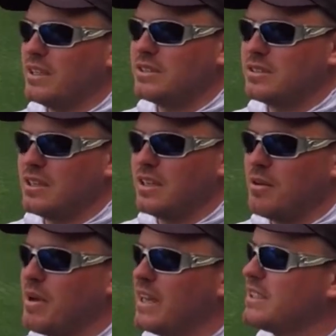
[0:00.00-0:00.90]
It's
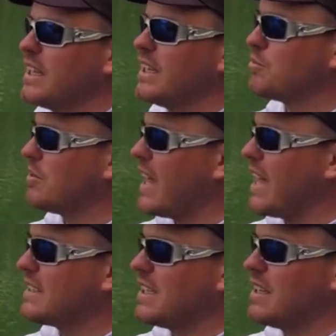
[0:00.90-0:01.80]
an amazing, it's
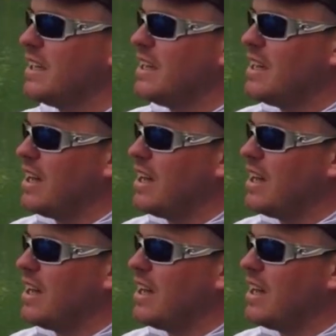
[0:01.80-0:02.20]
relaxing.